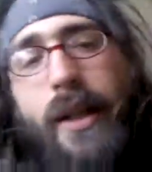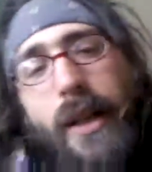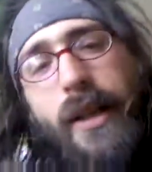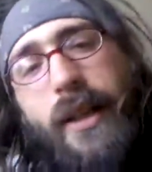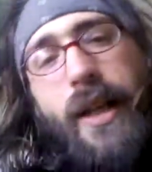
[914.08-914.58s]
on.
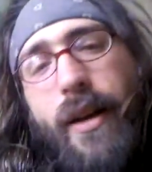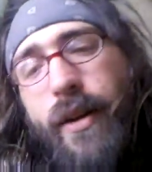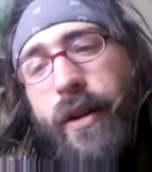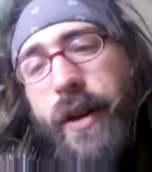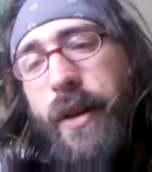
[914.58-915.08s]
And I
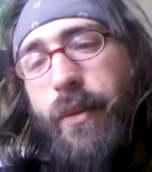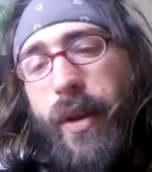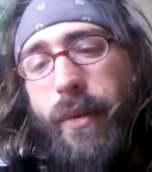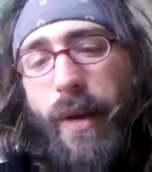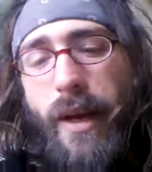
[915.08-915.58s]
don't know
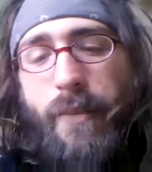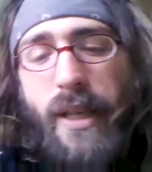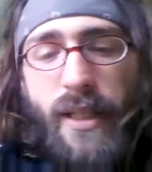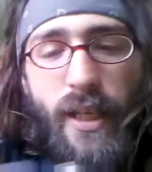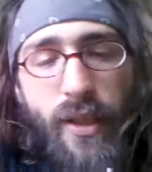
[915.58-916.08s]
anyone that might have
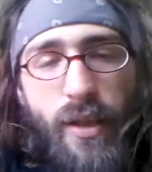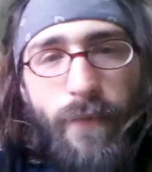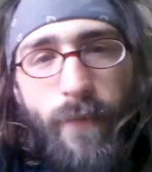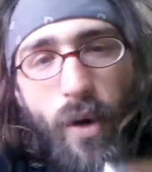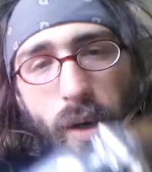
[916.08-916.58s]
missed this in the